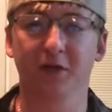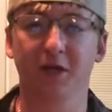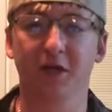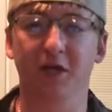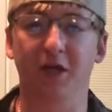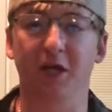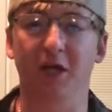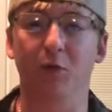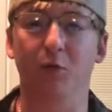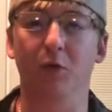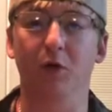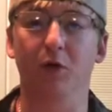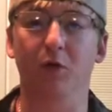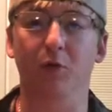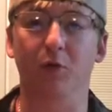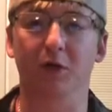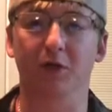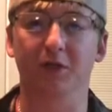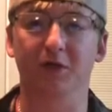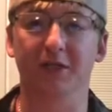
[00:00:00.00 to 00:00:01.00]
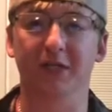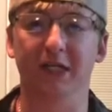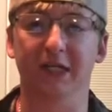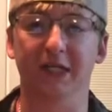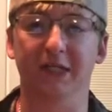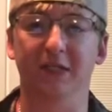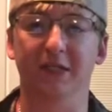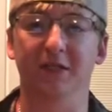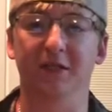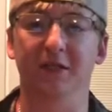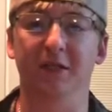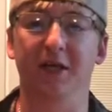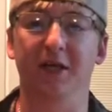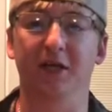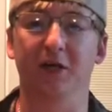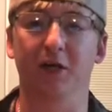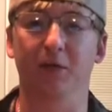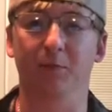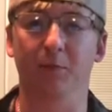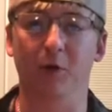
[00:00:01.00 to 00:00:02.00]
and what work task they
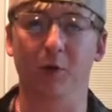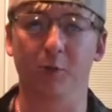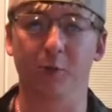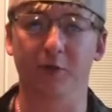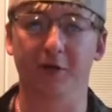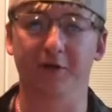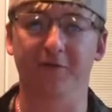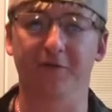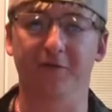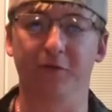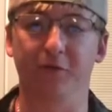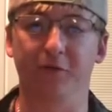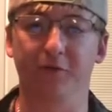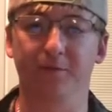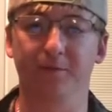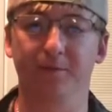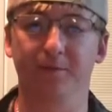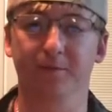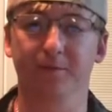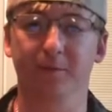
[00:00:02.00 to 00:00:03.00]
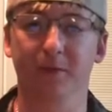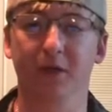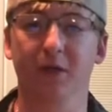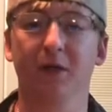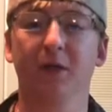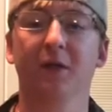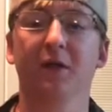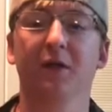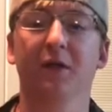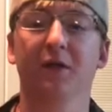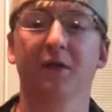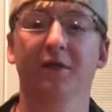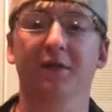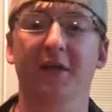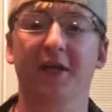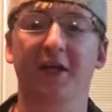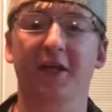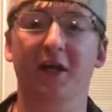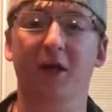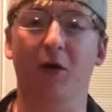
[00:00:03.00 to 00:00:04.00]
are appropriate for.
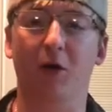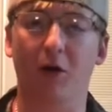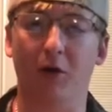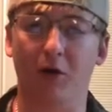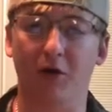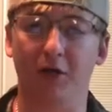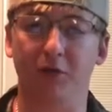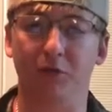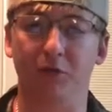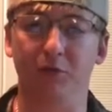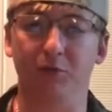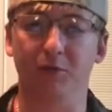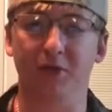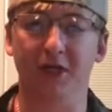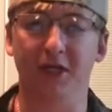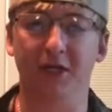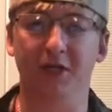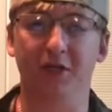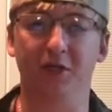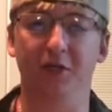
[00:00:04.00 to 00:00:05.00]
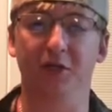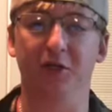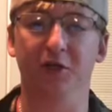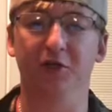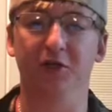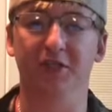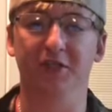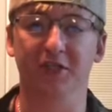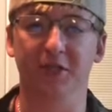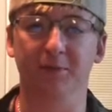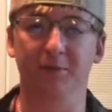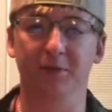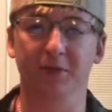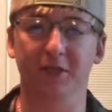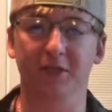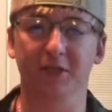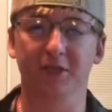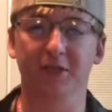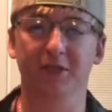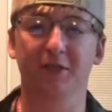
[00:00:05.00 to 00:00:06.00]
Think how hard it would be to do the
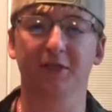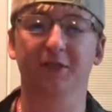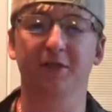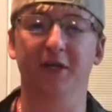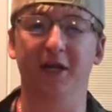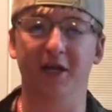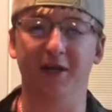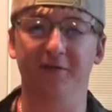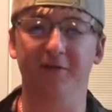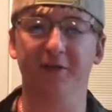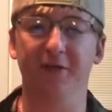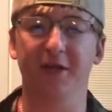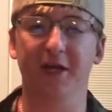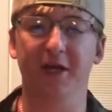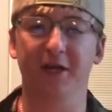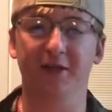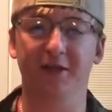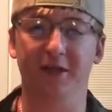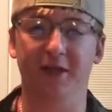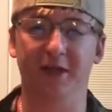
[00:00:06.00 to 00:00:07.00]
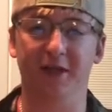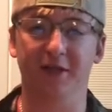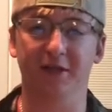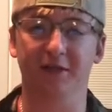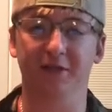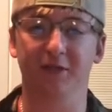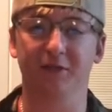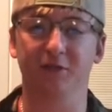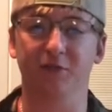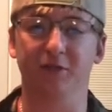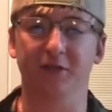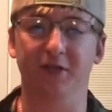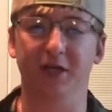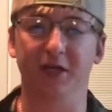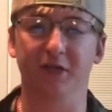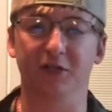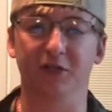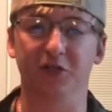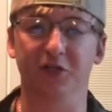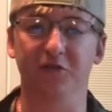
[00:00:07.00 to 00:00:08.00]
simplest everyday things
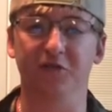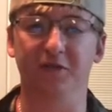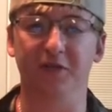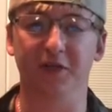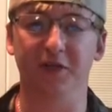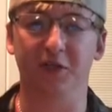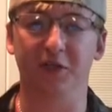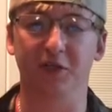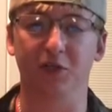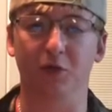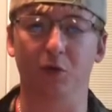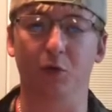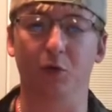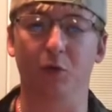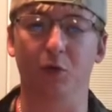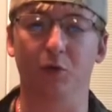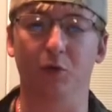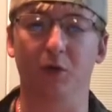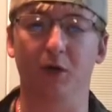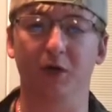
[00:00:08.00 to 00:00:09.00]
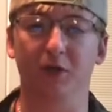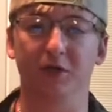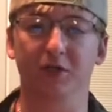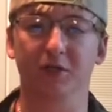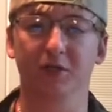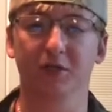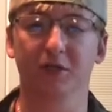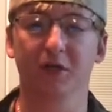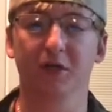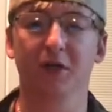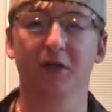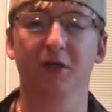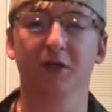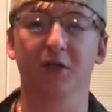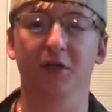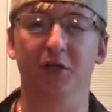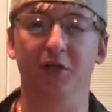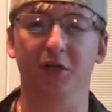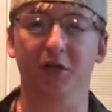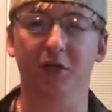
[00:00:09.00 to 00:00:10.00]
without two fingers, or worse,
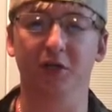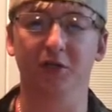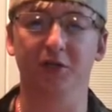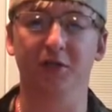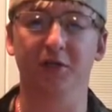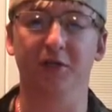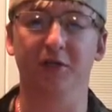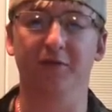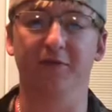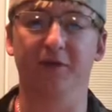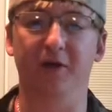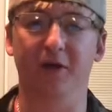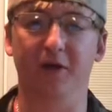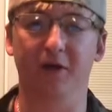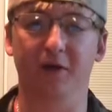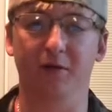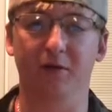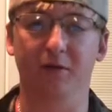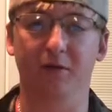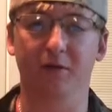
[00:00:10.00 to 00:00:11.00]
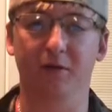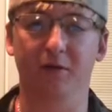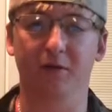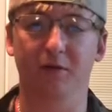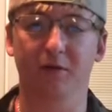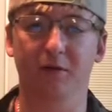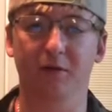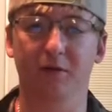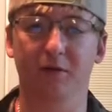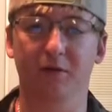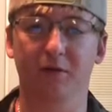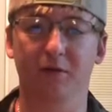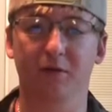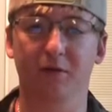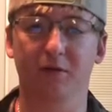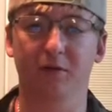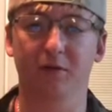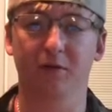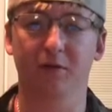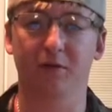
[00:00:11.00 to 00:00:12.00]
the use of our
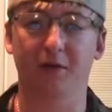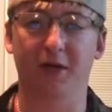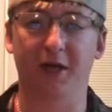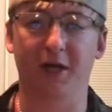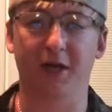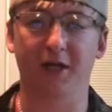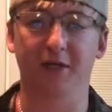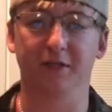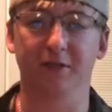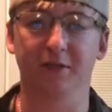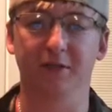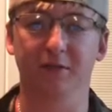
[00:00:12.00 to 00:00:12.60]
hands.